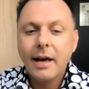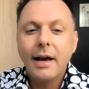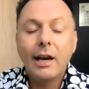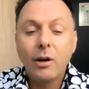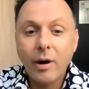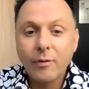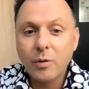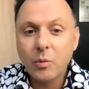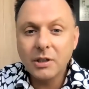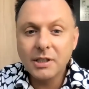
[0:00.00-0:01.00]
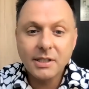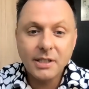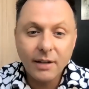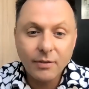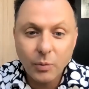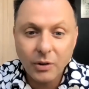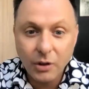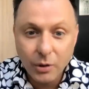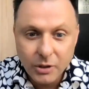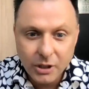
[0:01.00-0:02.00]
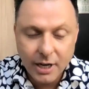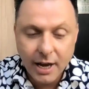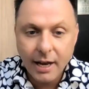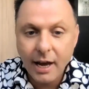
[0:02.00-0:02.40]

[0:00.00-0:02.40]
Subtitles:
Hello everyone, it's David with you today,